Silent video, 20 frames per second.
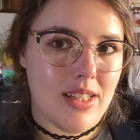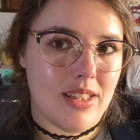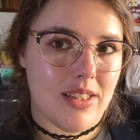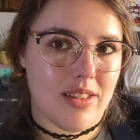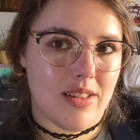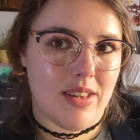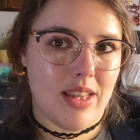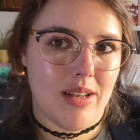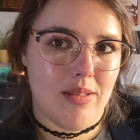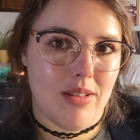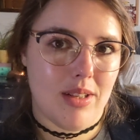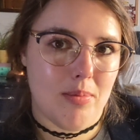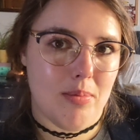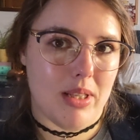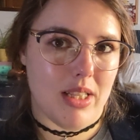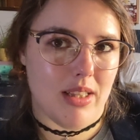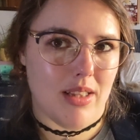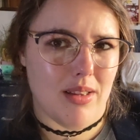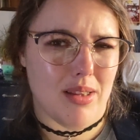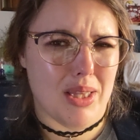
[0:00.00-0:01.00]
So that would have
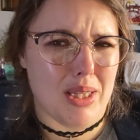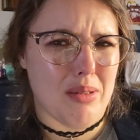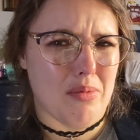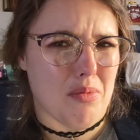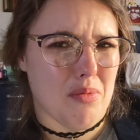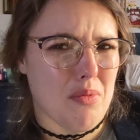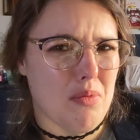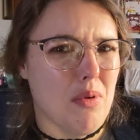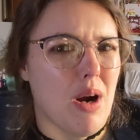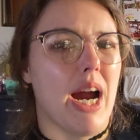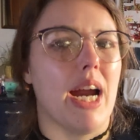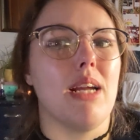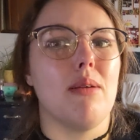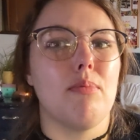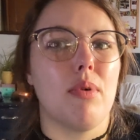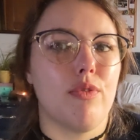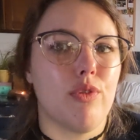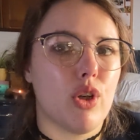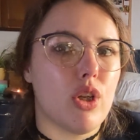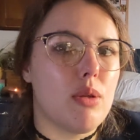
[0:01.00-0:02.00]
been right
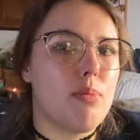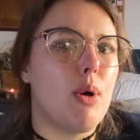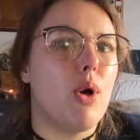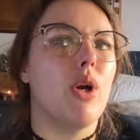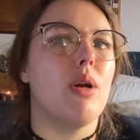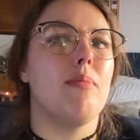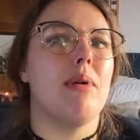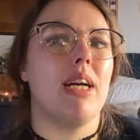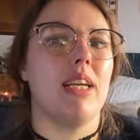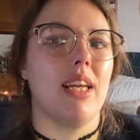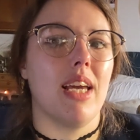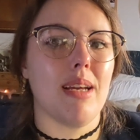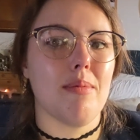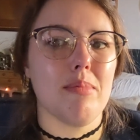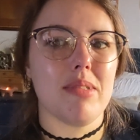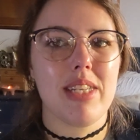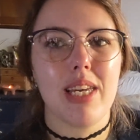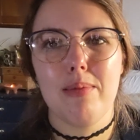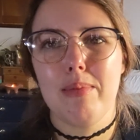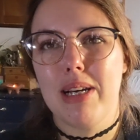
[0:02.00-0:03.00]
before the Pokemon
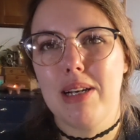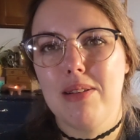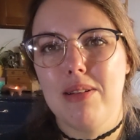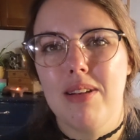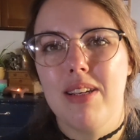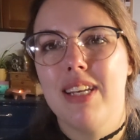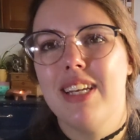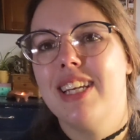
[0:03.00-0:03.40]
games came out,